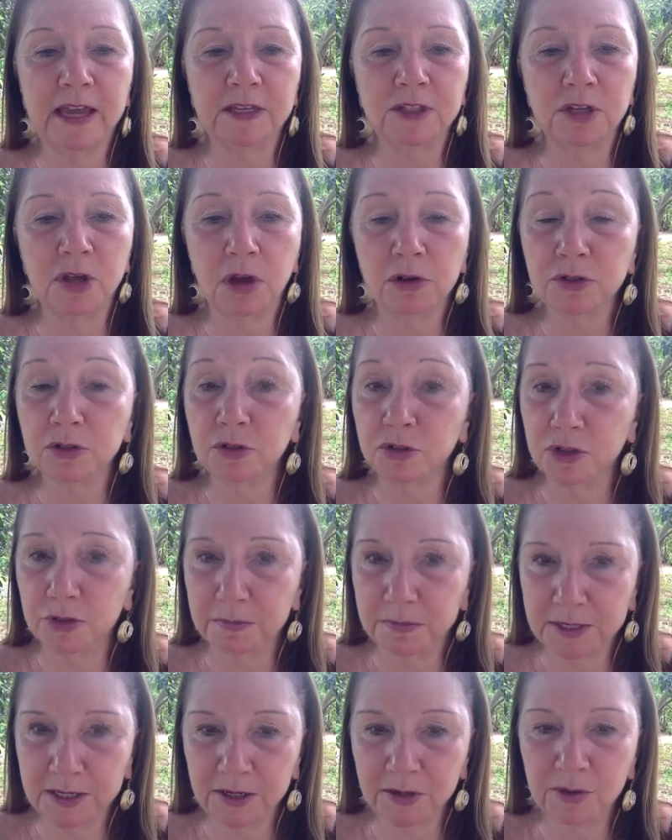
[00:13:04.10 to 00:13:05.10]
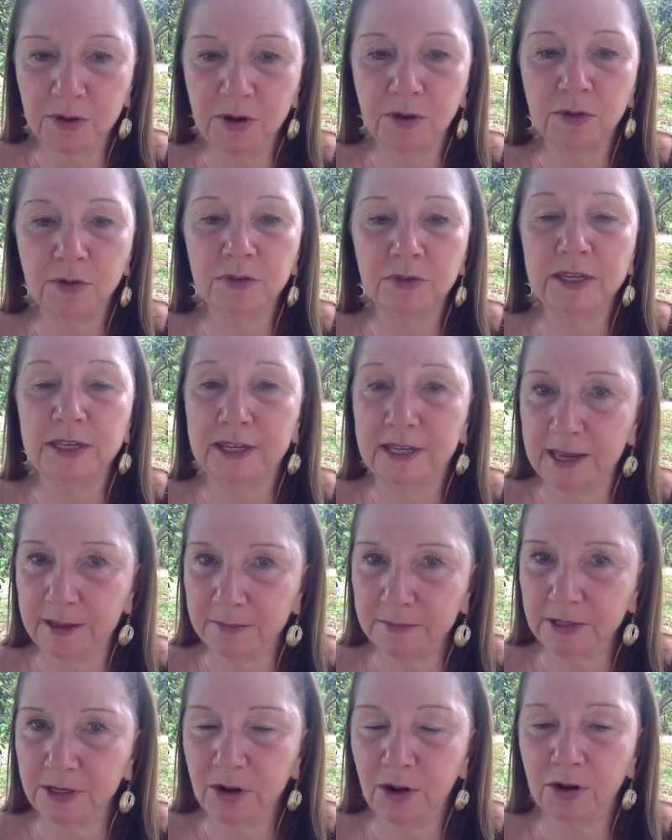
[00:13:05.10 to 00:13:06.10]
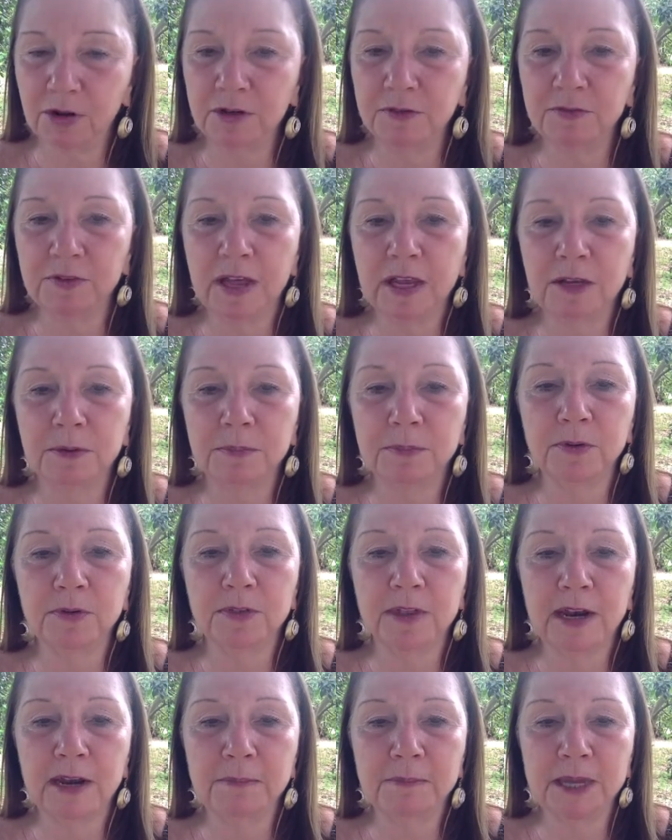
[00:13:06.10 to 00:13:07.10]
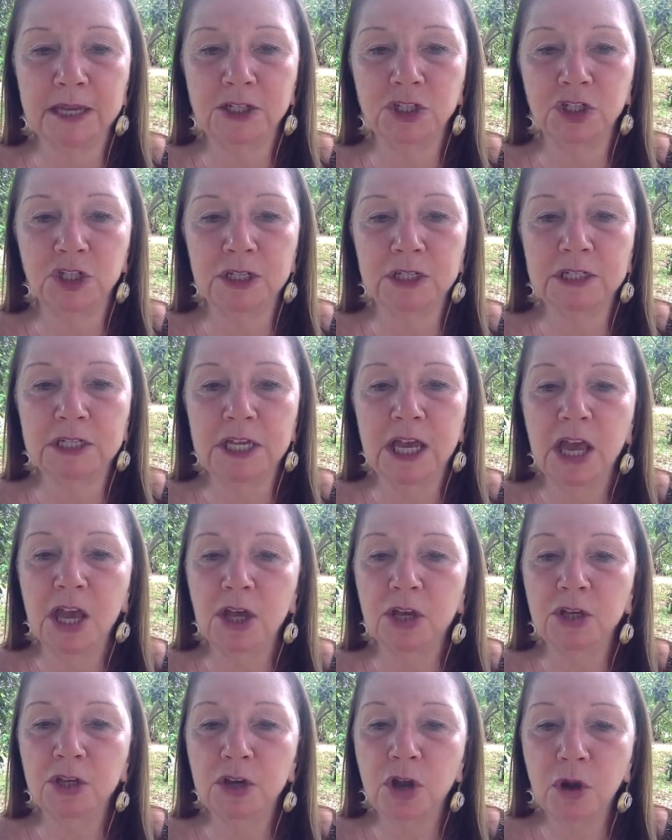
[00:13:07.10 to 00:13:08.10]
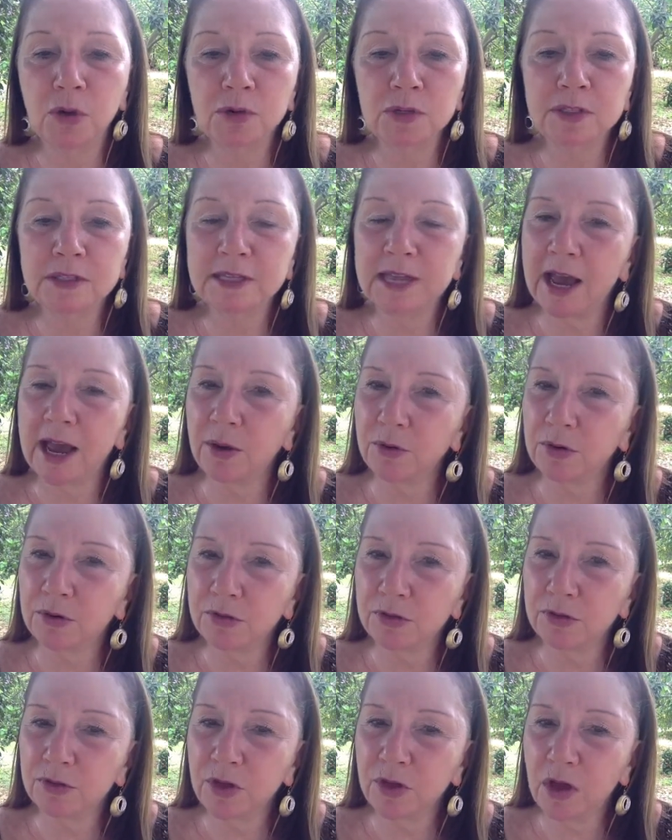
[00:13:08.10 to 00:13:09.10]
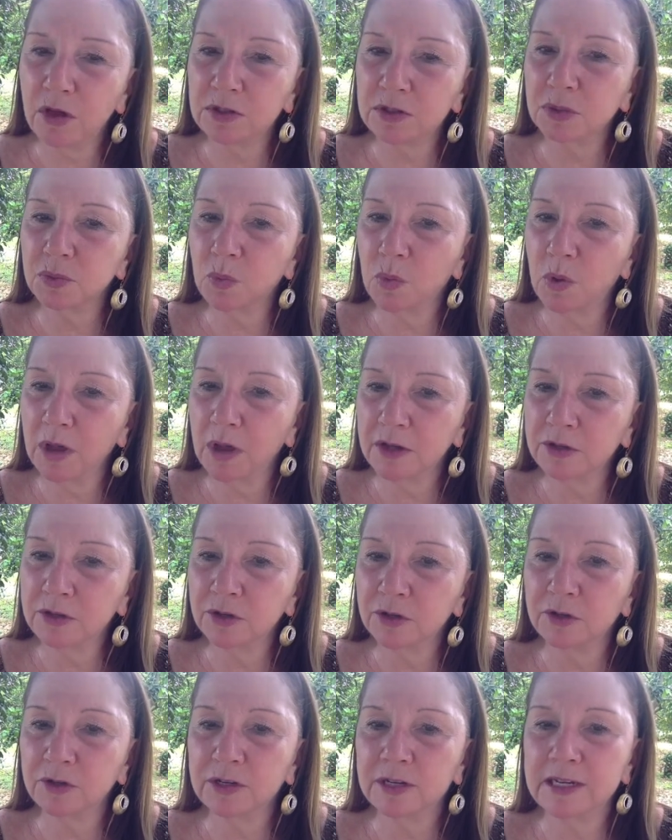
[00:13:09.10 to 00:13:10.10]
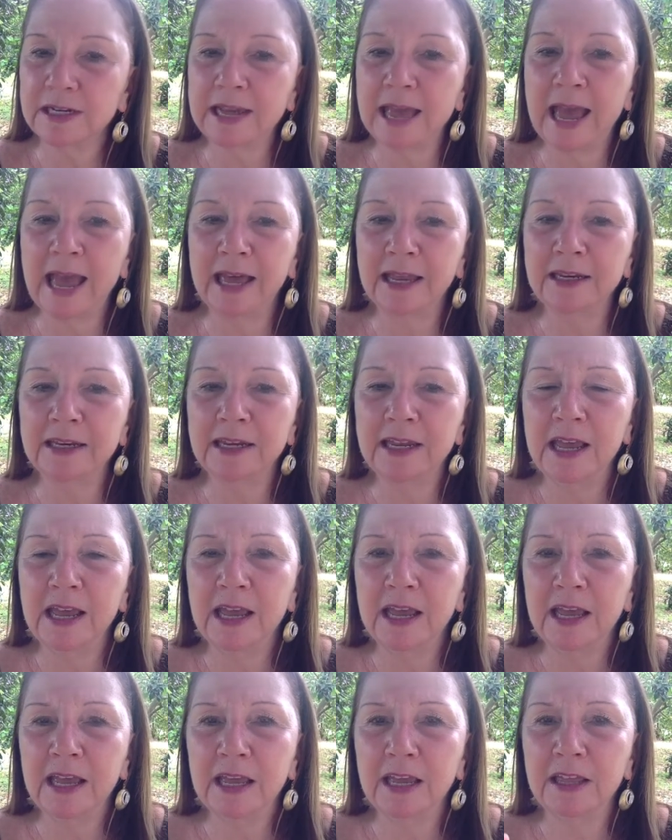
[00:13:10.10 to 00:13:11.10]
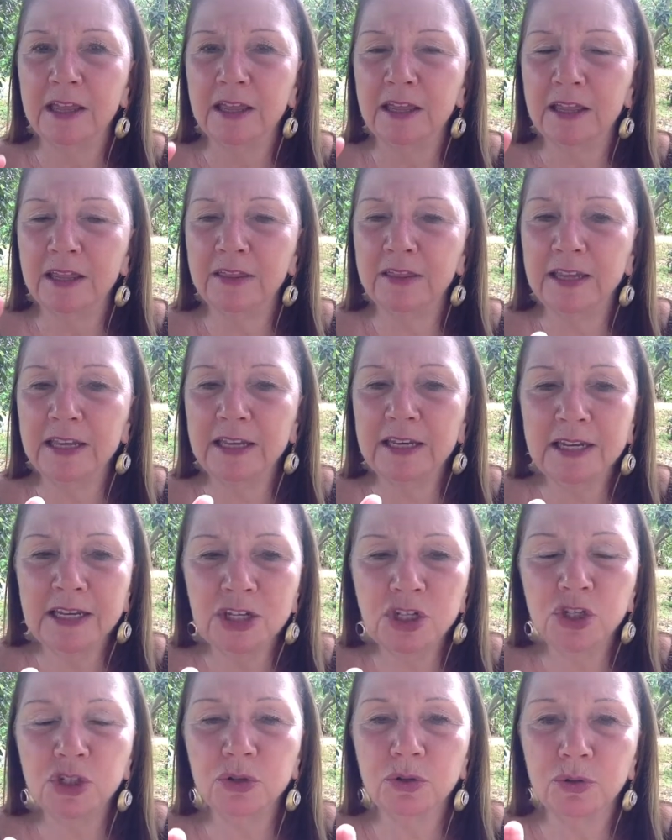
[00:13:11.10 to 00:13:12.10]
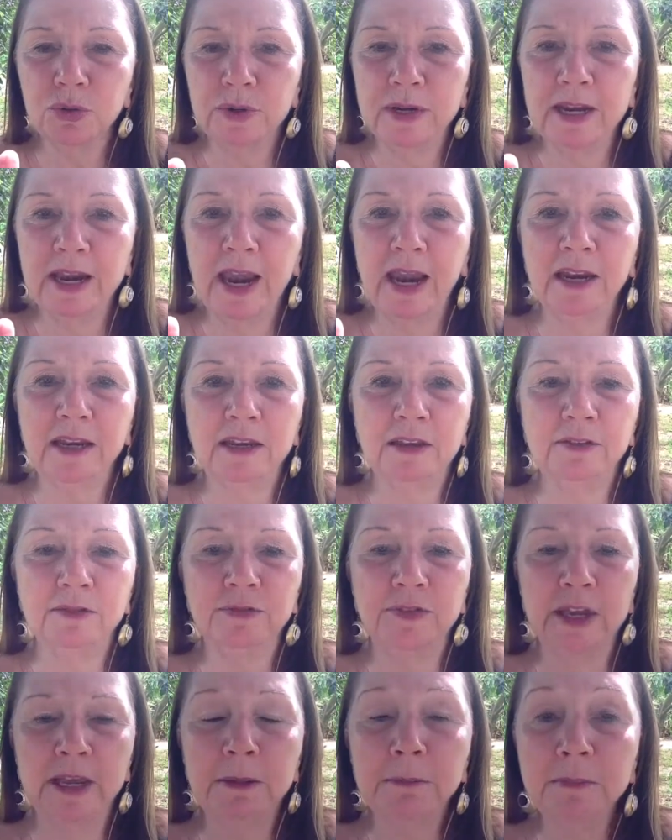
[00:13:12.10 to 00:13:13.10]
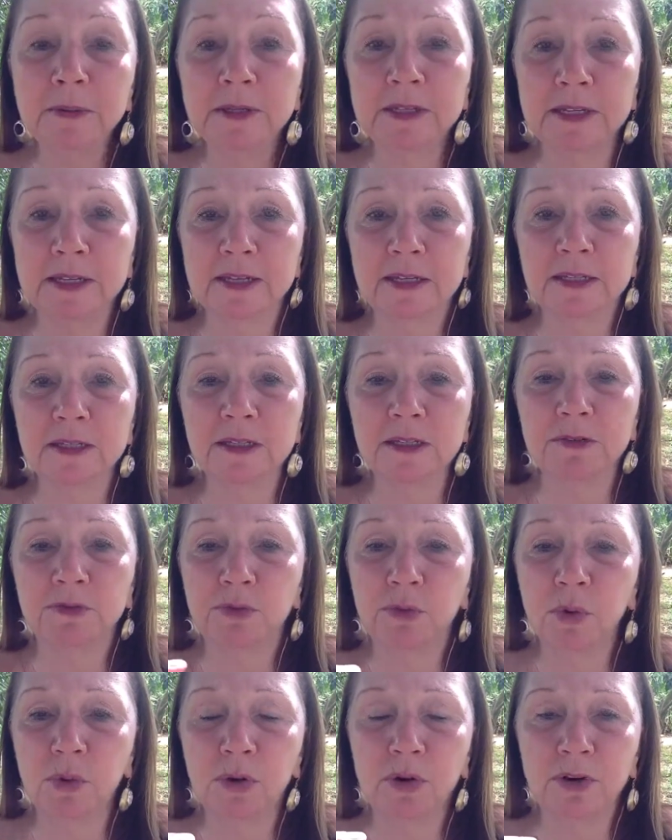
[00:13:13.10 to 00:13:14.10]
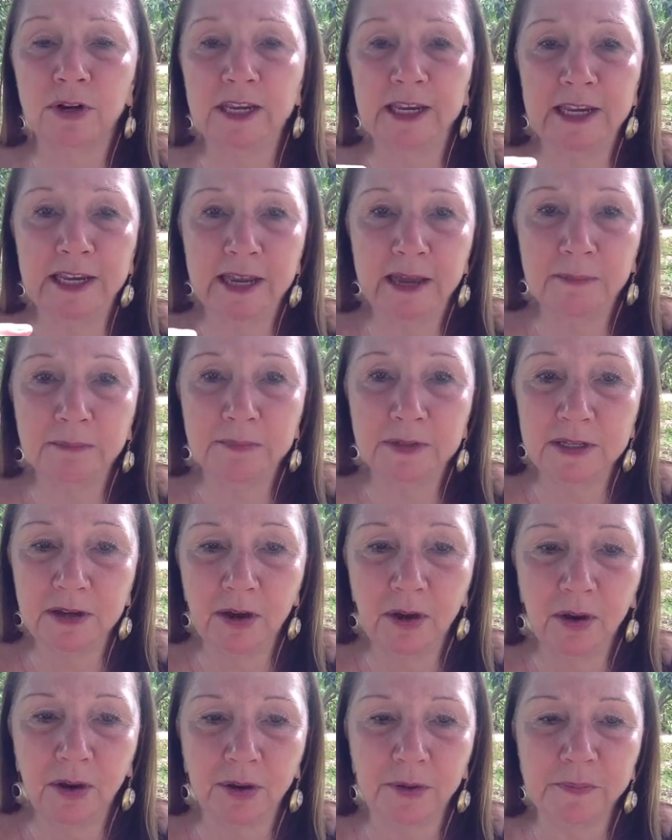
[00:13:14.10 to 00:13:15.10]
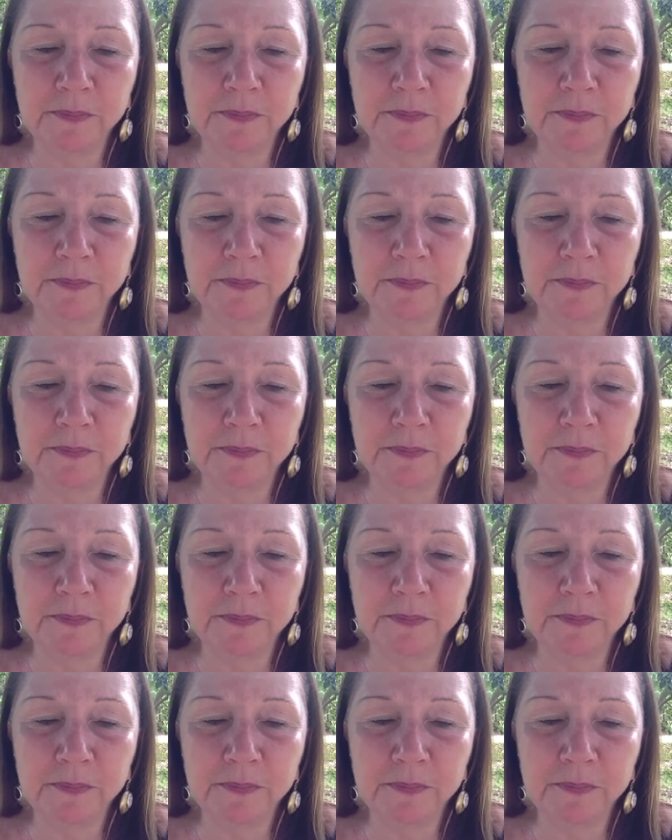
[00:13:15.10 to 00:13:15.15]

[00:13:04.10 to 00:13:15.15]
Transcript: Dr. Shapiro, the EMDR developer that I mentioned, noticed how her thoughts wandered and had the initial creative impetus for EMDR.